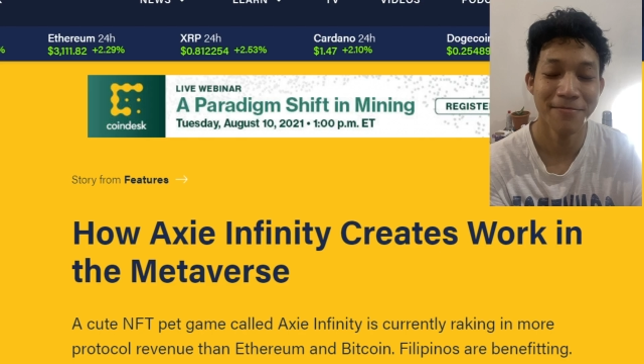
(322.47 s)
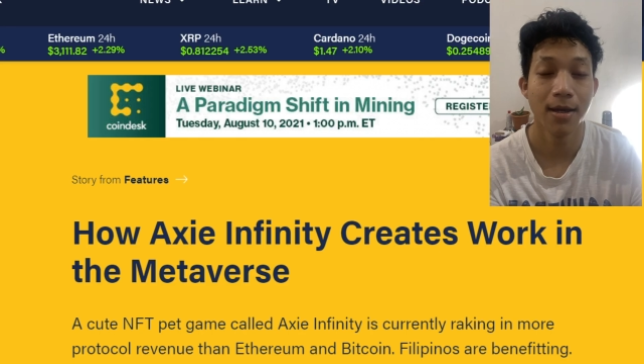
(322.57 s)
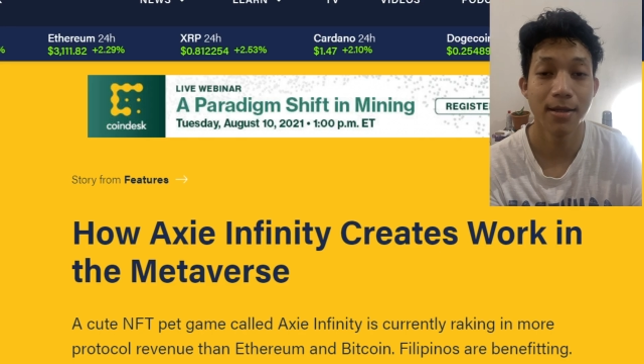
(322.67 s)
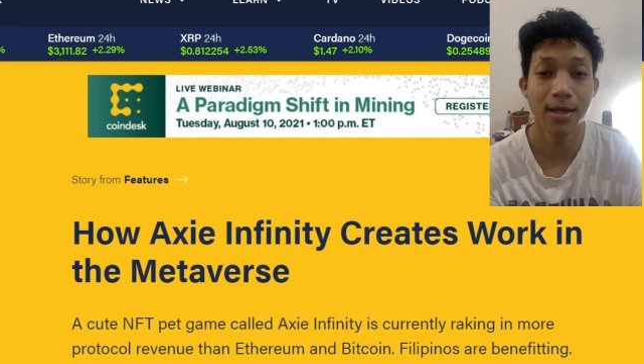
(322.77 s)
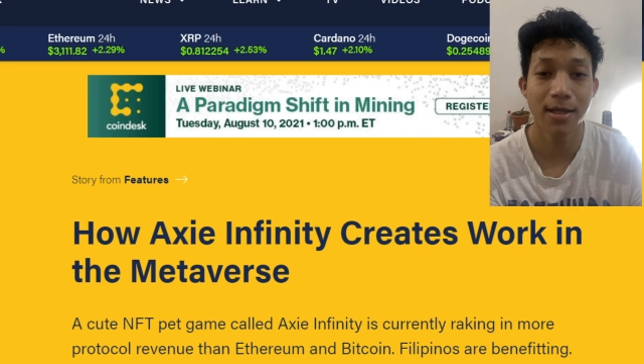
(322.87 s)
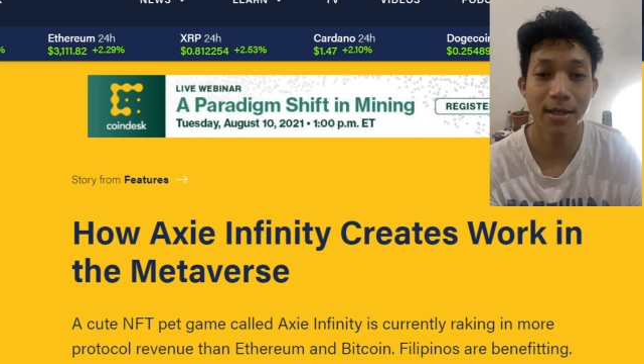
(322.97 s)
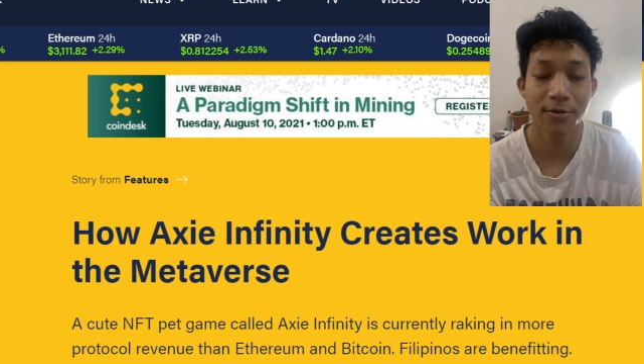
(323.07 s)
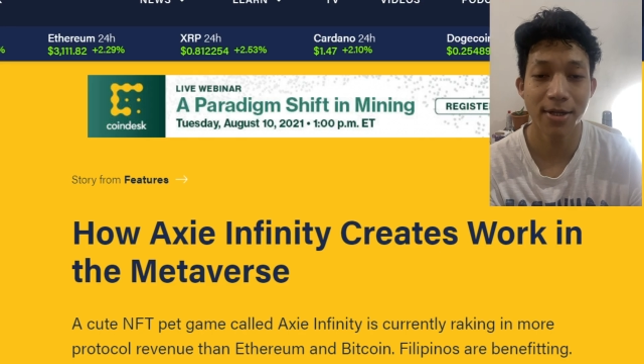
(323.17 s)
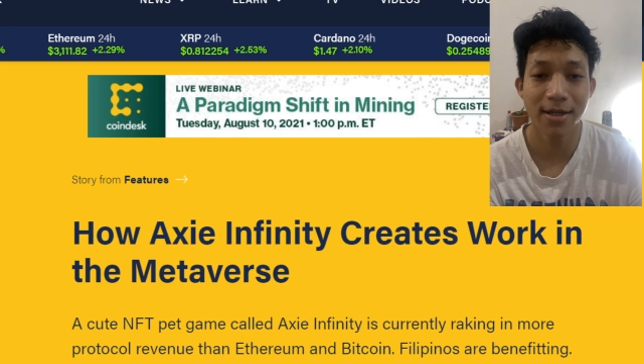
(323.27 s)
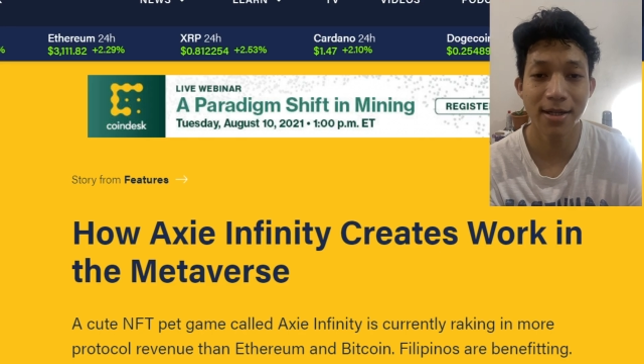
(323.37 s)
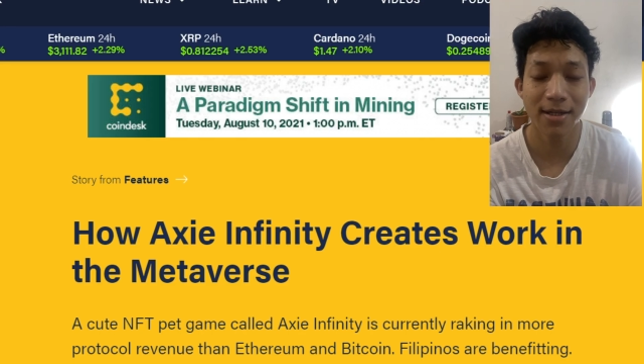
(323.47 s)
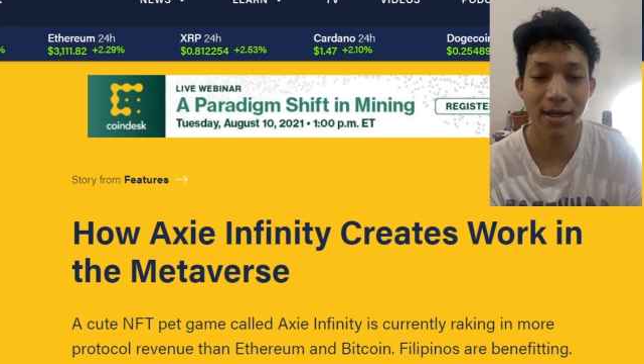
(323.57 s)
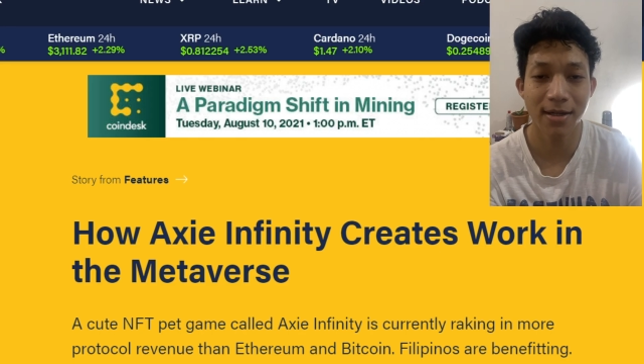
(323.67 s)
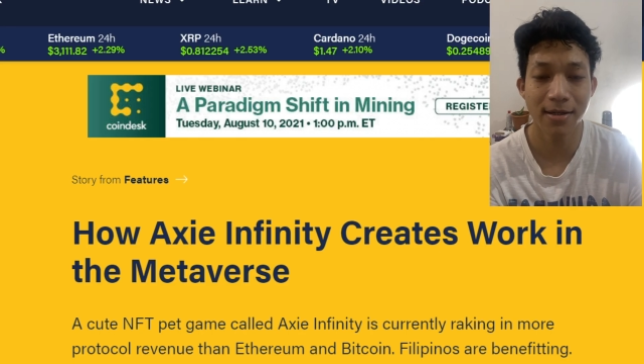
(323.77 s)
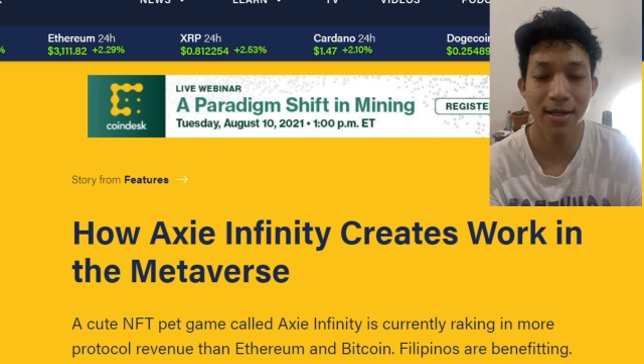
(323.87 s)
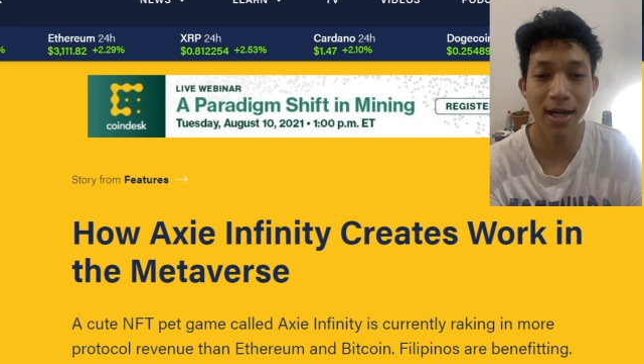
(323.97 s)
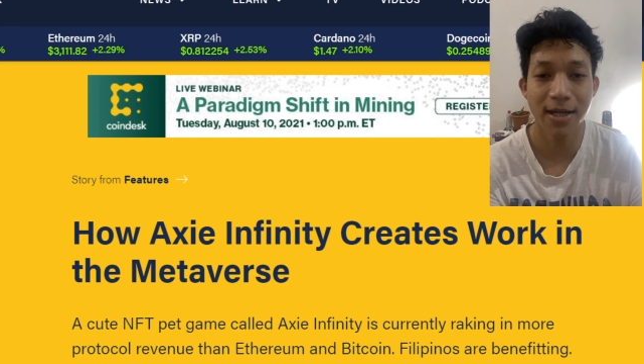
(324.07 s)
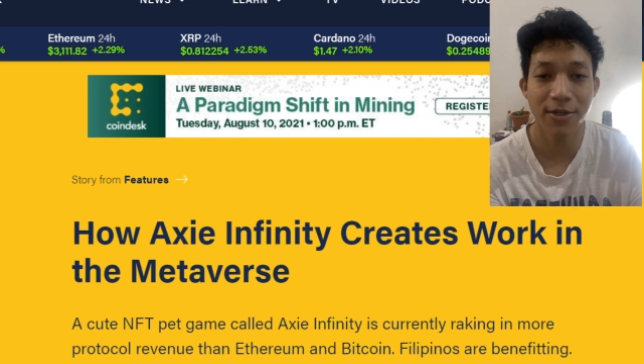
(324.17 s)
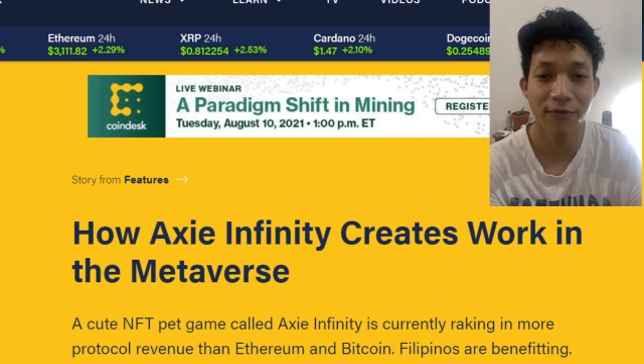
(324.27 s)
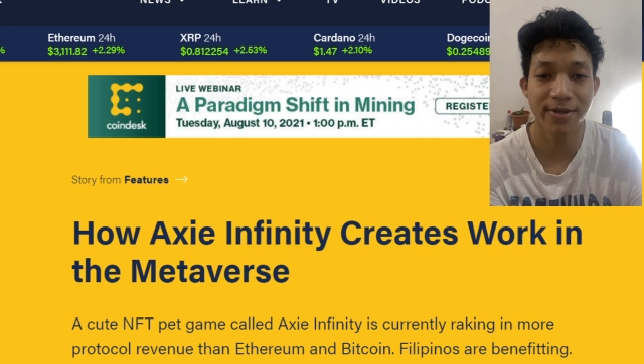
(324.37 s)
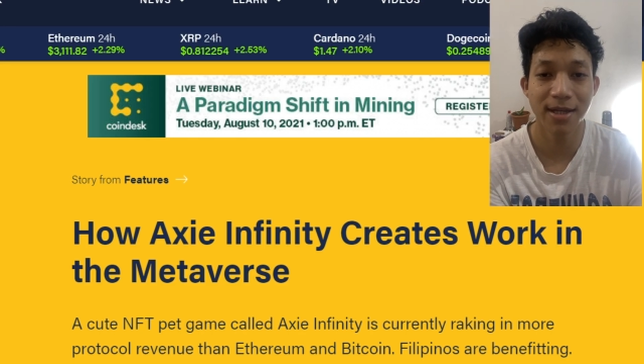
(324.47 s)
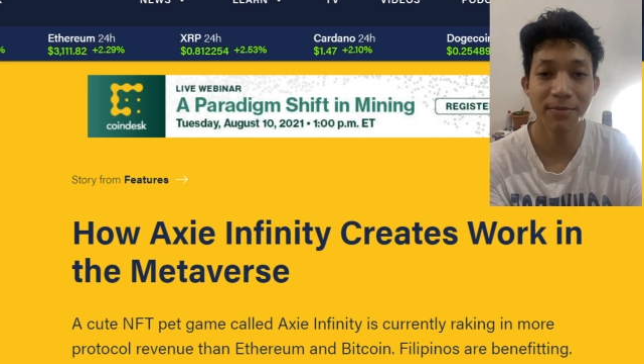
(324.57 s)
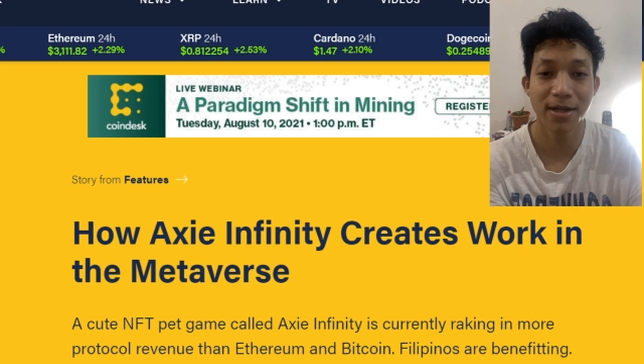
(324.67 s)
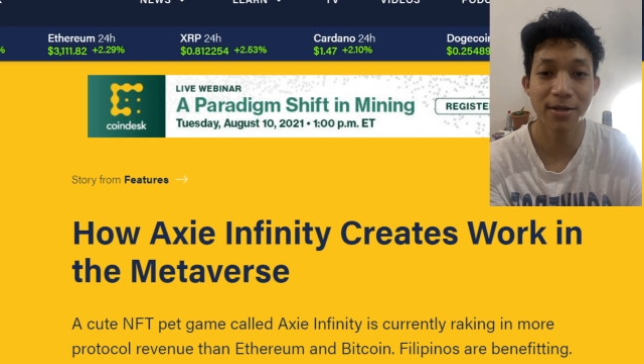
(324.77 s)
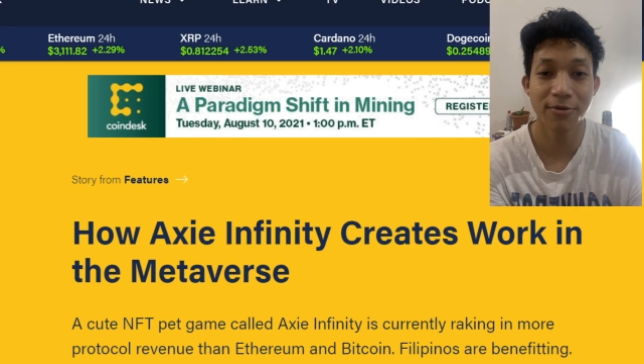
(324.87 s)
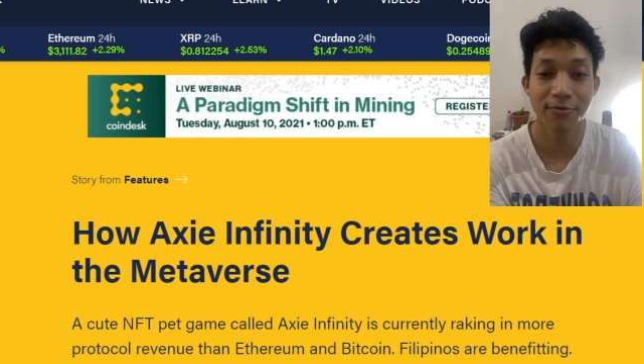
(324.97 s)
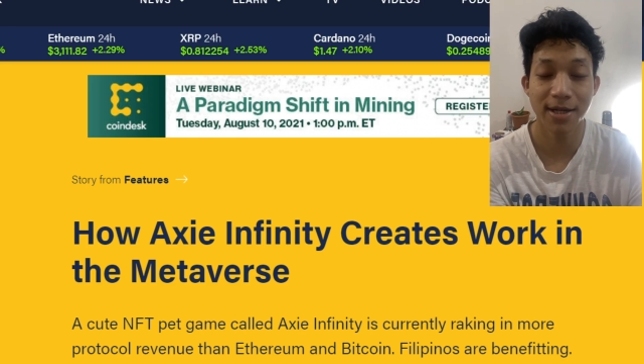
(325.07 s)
This situation is actually kind of similar to what